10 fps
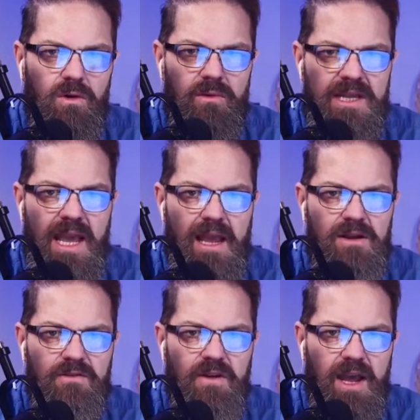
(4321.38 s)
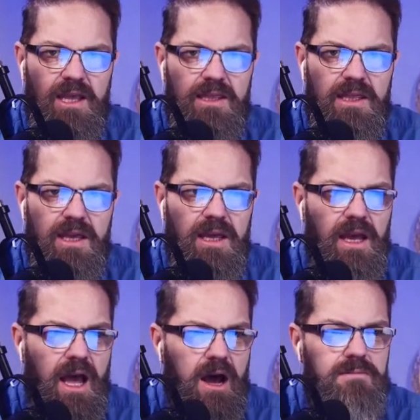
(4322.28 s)
or recant your faith,
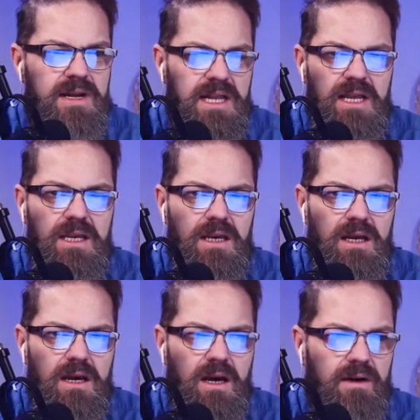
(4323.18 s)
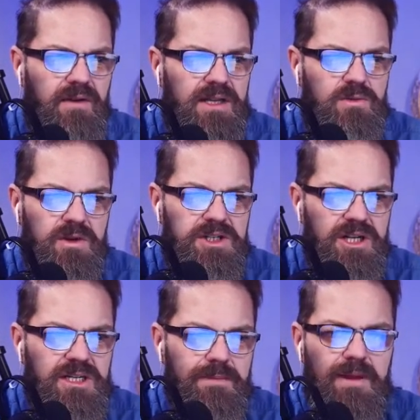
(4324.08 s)
how many of us would
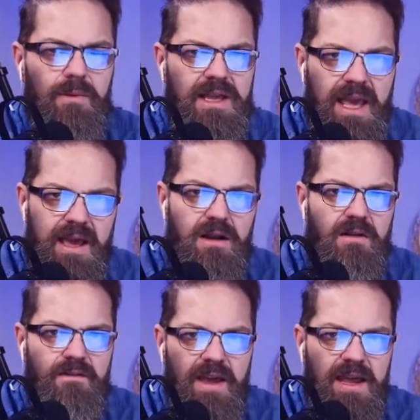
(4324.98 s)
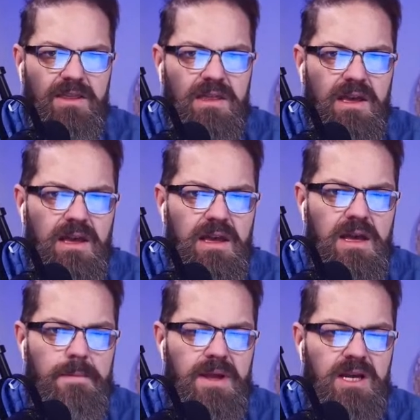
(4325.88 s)
just simply recant our faith
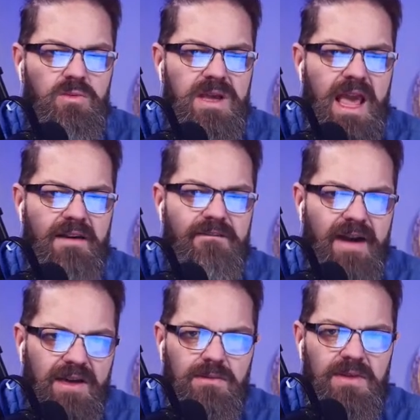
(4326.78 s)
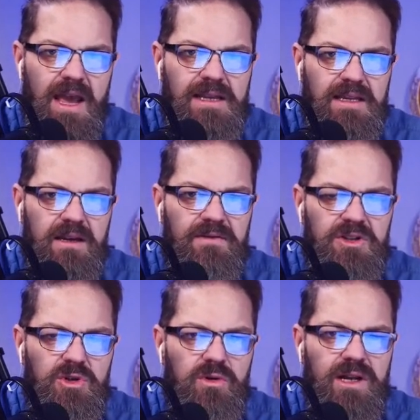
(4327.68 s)
because we can't fathom the idea
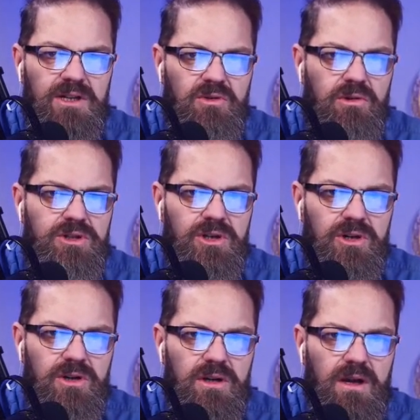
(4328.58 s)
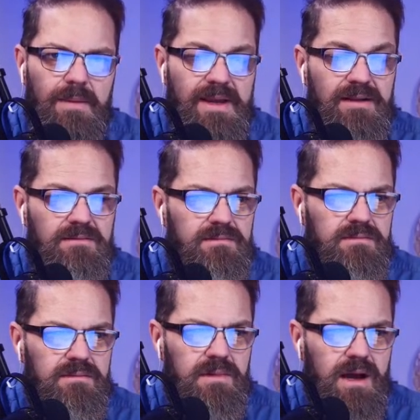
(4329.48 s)
of enduring a torture? I
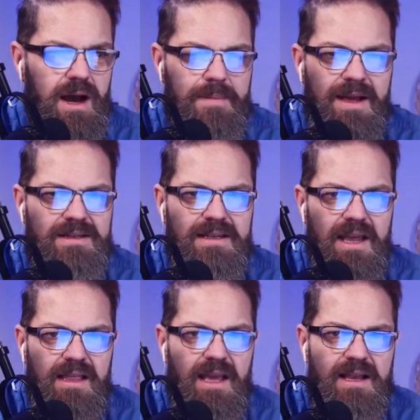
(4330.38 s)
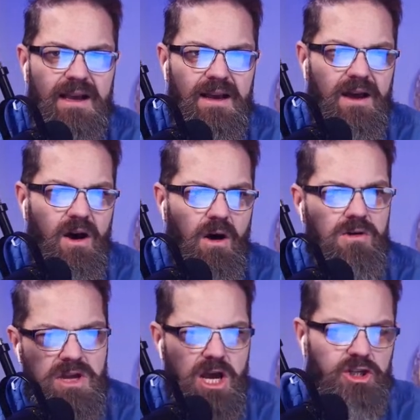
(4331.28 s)
mean, I'm not saying like,
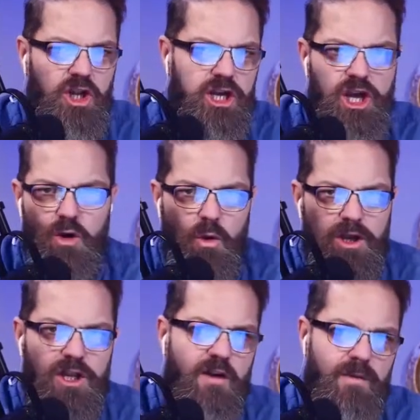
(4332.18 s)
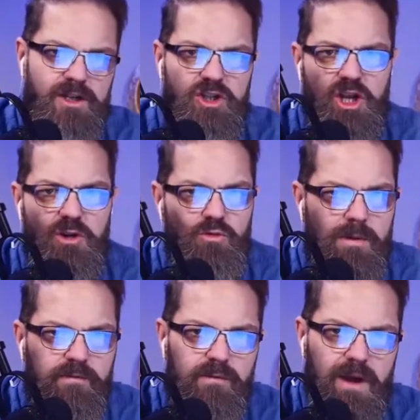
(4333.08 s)
oh yes, I can't wait to have my
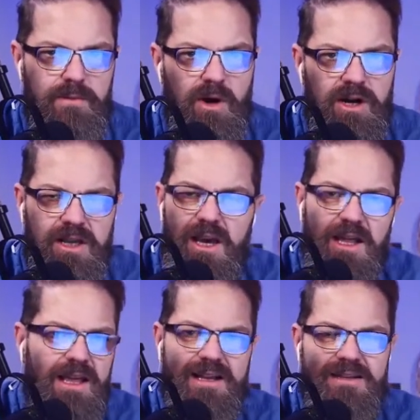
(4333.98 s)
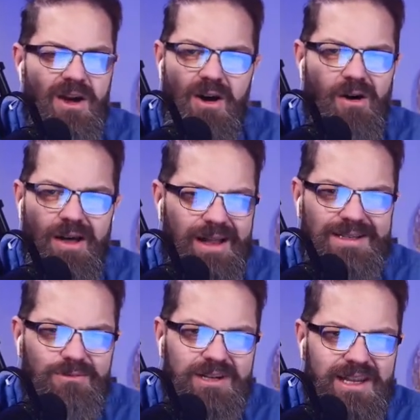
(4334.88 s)
skin ripped from my body. Like, no,
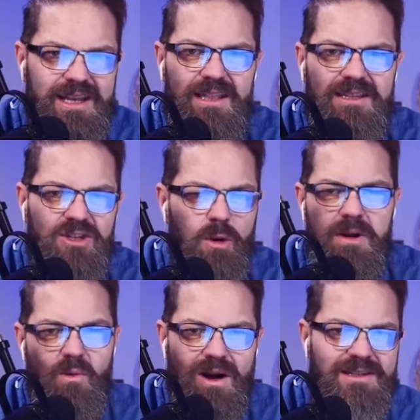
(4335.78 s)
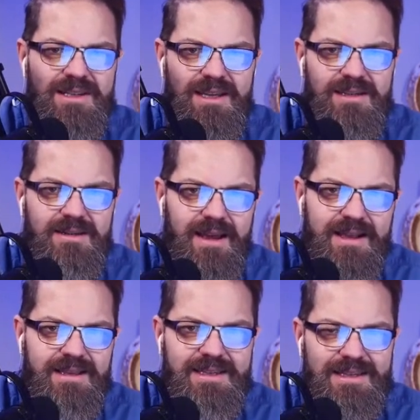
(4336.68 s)
that's ridiculous. Nobody wants this.
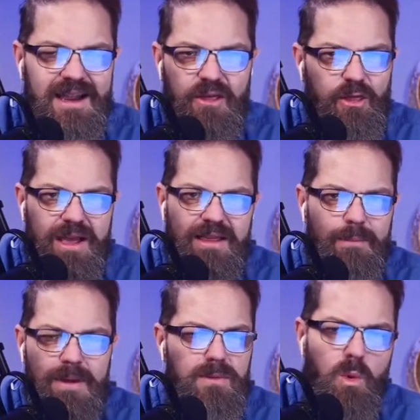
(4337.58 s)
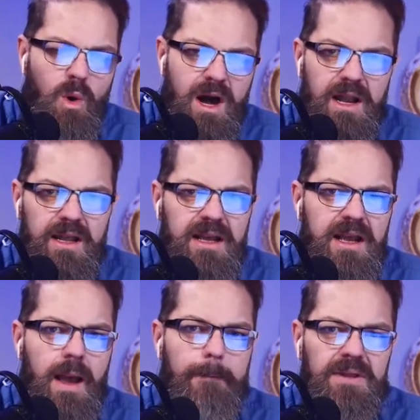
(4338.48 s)
Like, this is not a thing that people want.
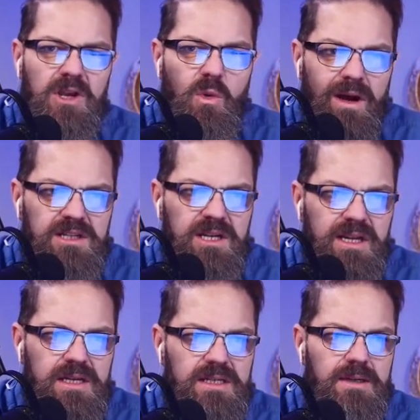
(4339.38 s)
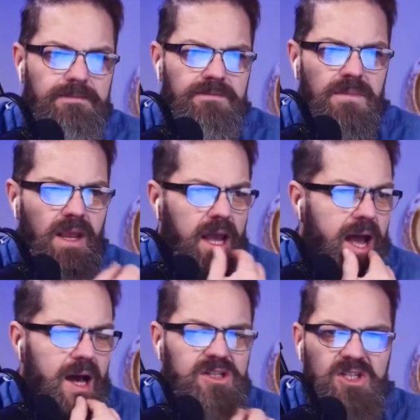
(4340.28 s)
But the question is,
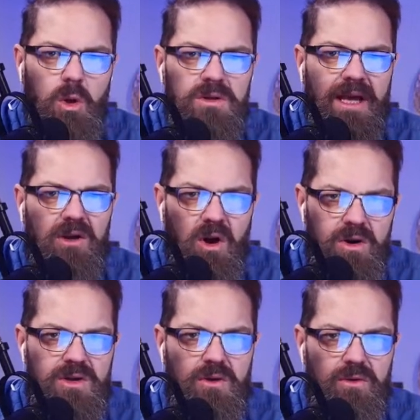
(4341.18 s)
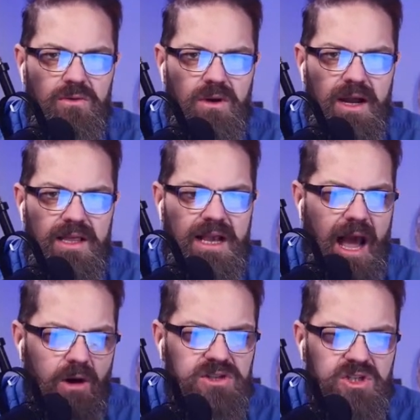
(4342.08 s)
how sold out are you, right?
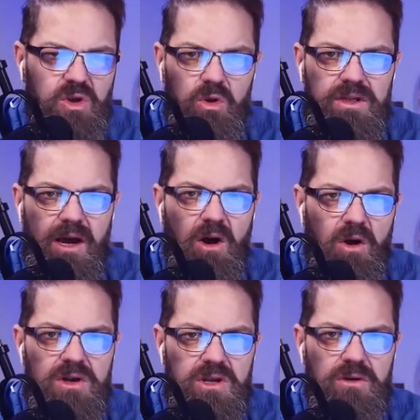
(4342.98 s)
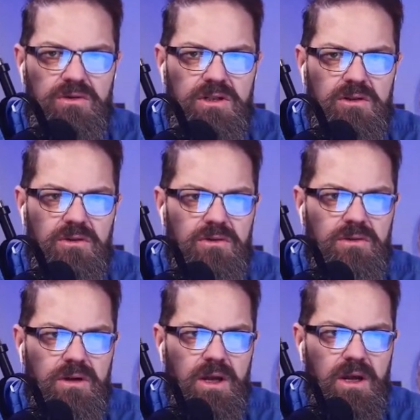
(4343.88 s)
Like, how sold out are you
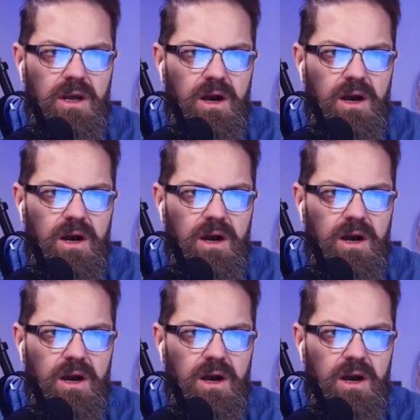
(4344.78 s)
to,